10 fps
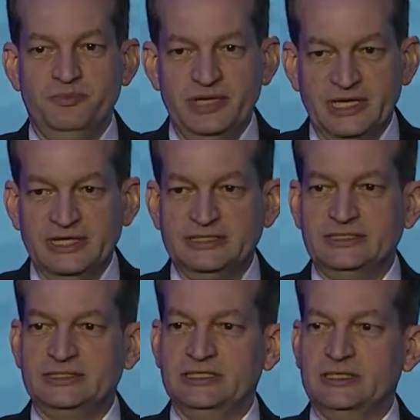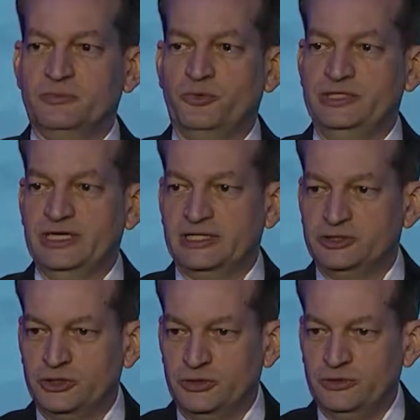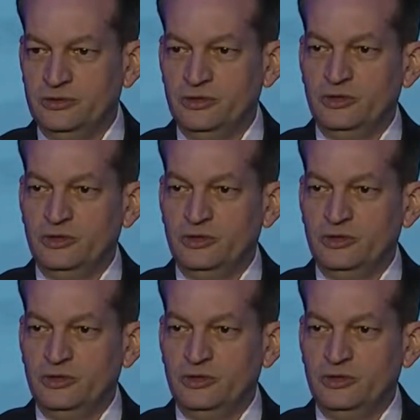biggest predictor